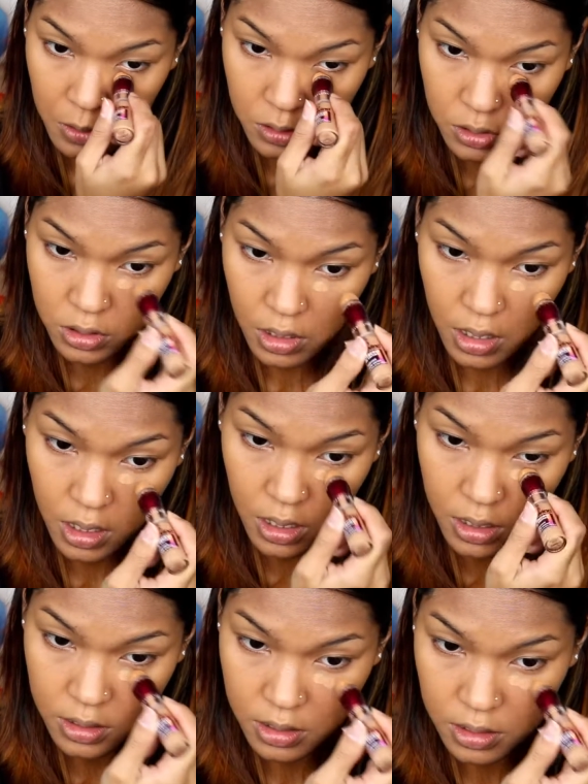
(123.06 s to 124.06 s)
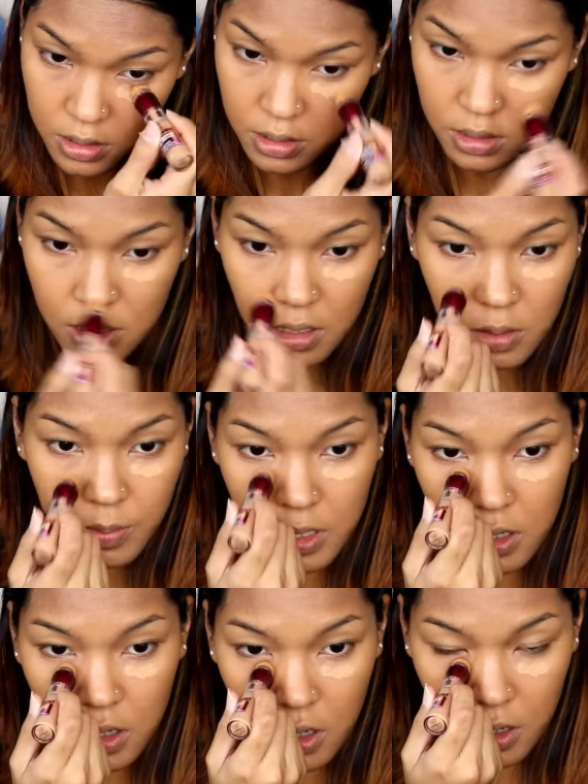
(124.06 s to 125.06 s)
just a little bit
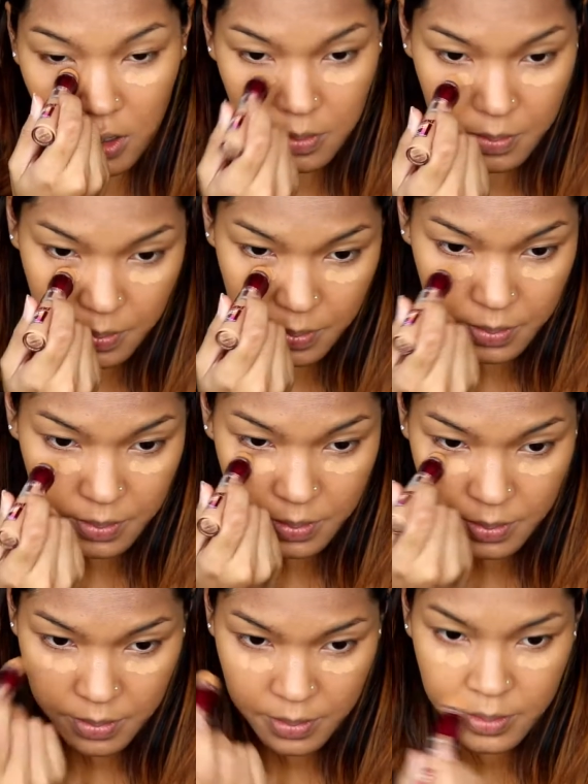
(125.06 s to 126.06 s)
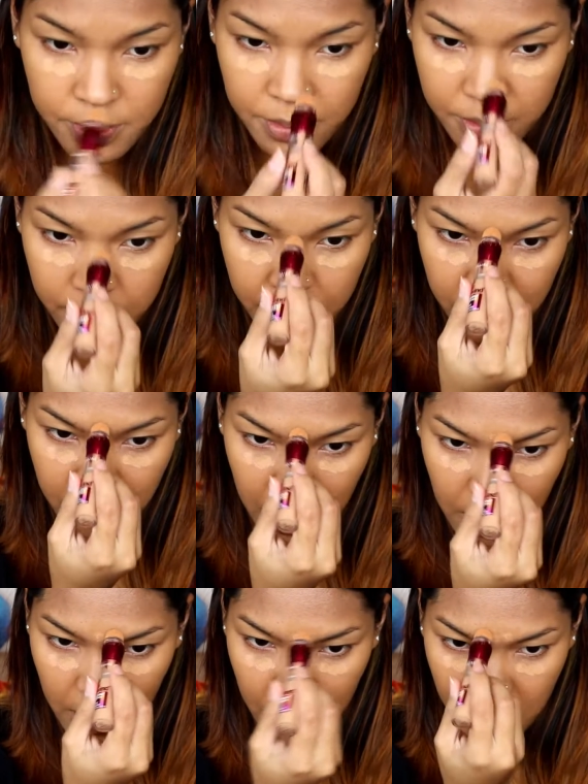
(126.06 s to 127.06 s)
here.
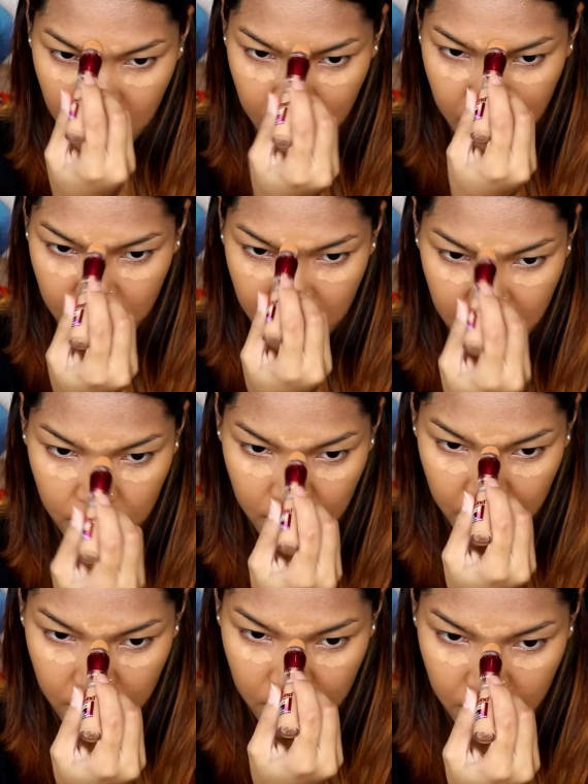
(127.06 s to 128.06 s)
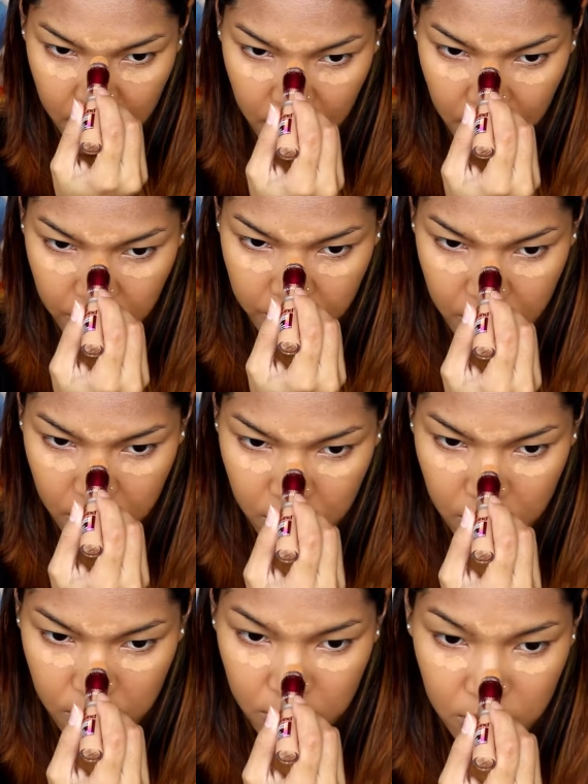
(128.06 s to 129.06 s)
And a little bit,
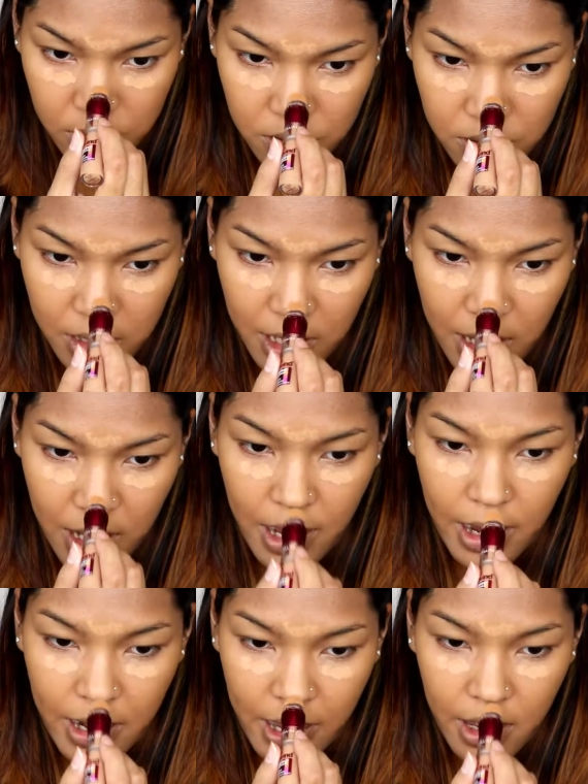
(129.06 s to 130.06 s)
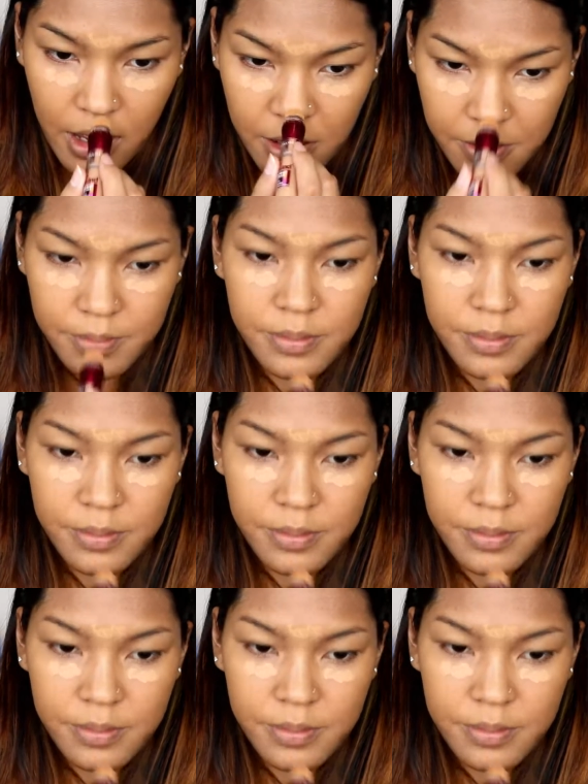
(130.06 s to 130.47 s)
just like a highlight.